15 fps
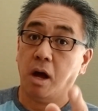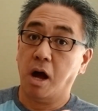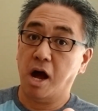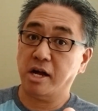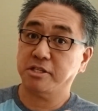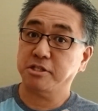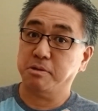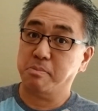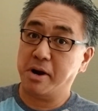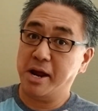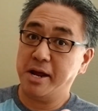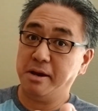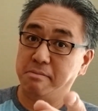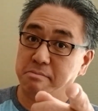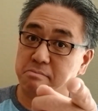Awesome,
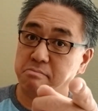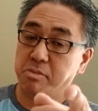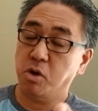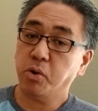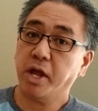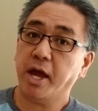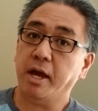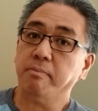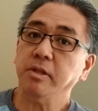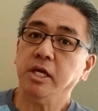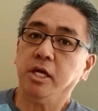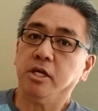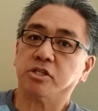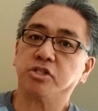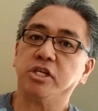right? Okay,
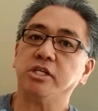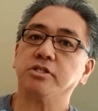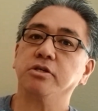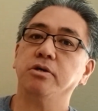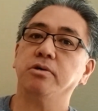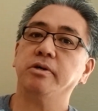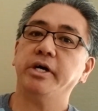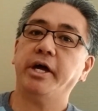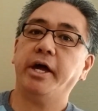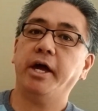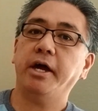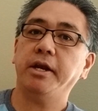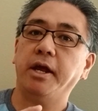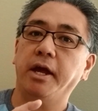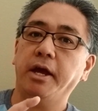so let's go
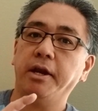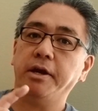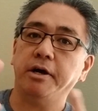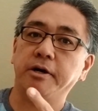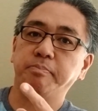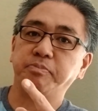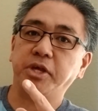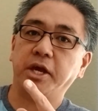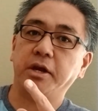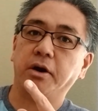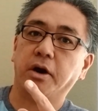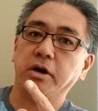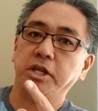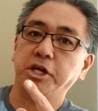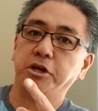ahead and update
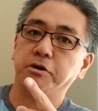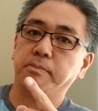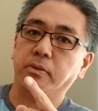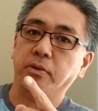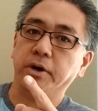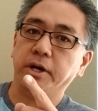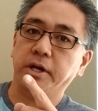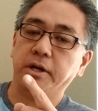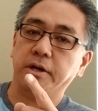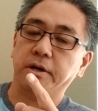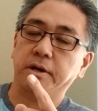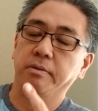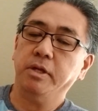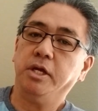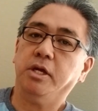our leaderboard
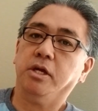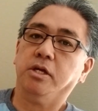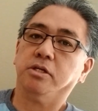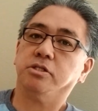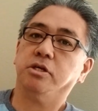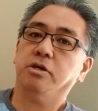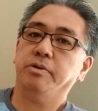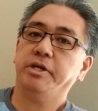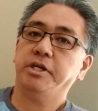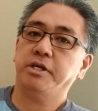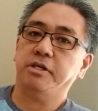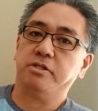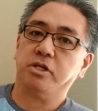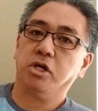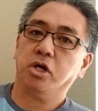here. So it
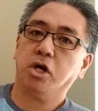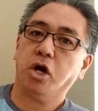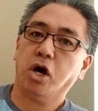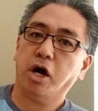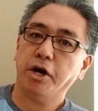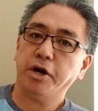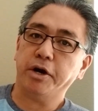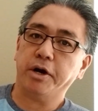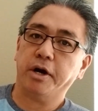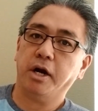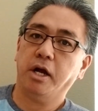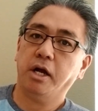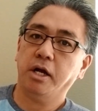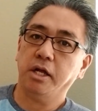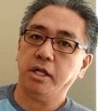is Connor,
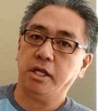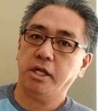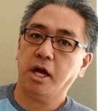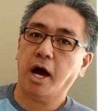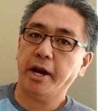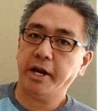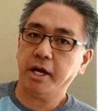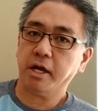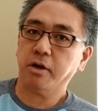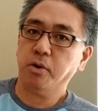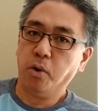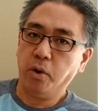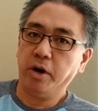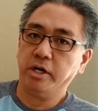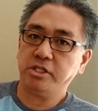Yannick,
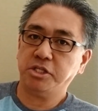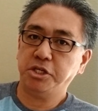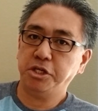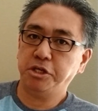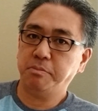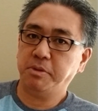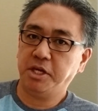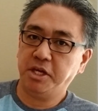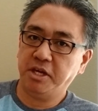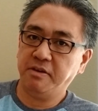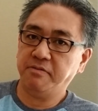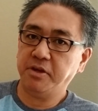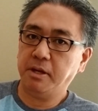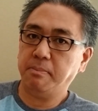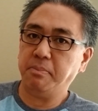or Team E
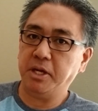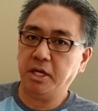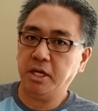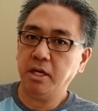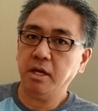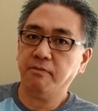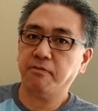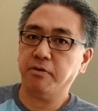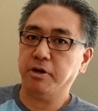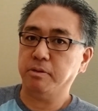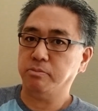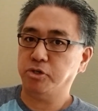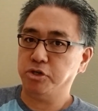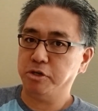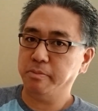V B
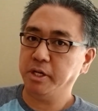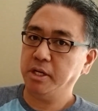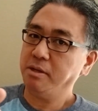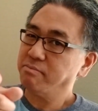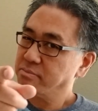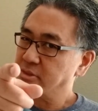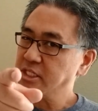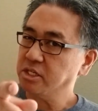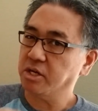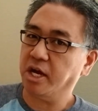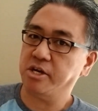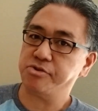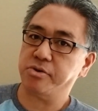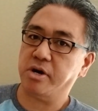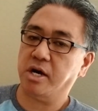from Germany. You
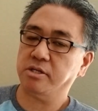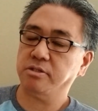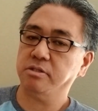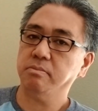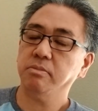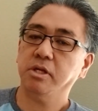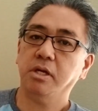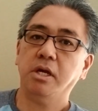guys are awesome.